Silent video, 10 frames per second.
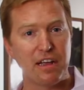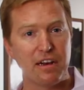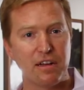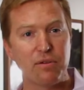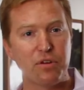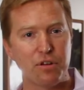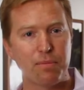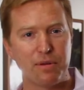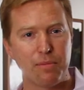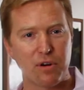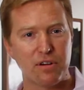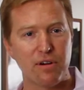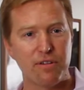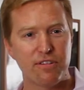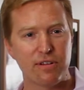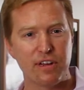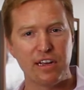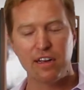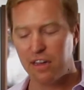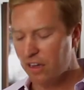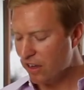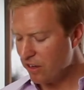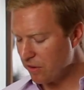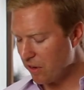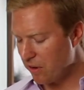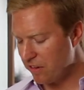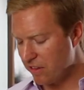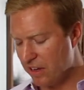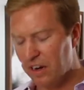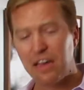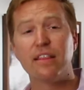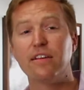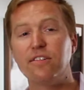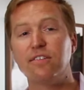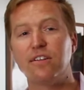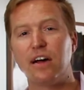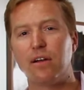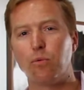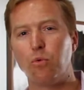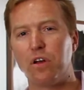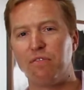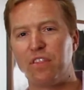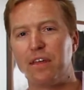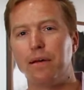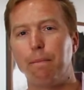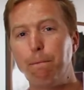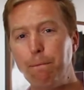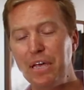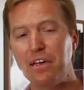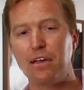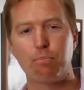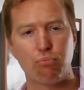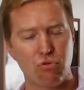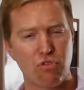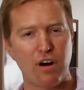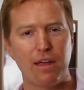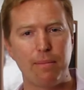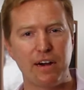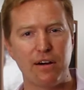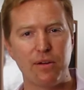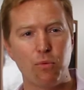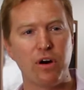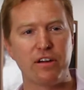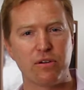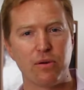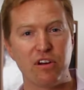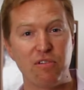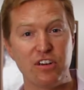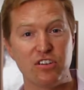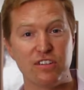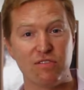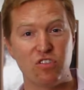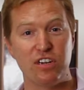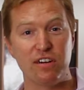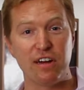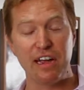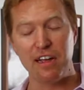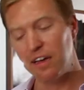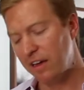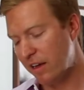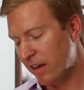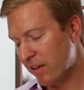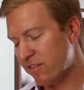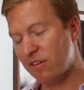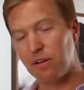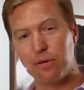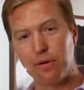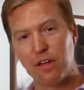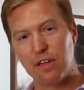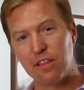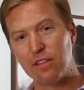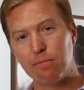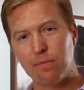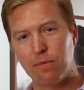it a little bit more closely, you'll notice that this is not one of the big primary wine growing regions of Chile. So the